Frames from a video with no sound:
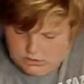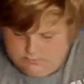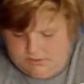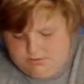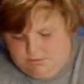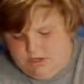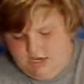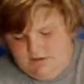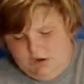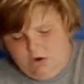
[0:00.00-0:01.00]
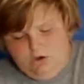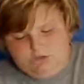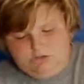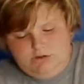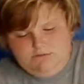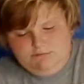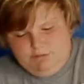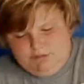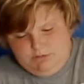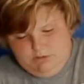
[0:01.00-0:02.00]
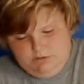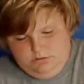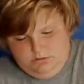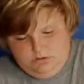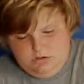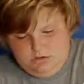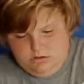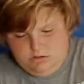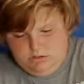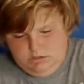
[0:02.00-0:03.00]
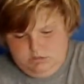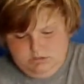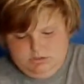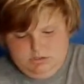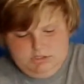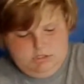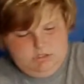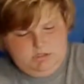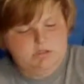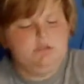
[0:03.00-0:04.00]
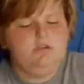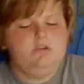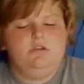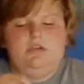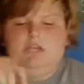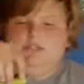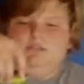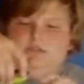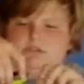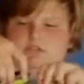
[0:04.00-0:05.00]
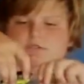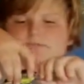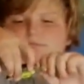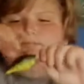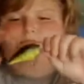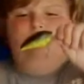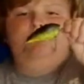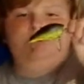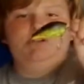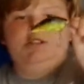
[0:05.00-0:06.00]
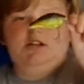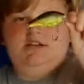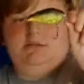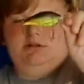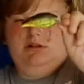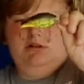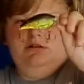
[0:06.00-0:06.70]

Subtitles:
Next bait. I also have a bigger one of those Strike Kings. As you can see, pretty good size one.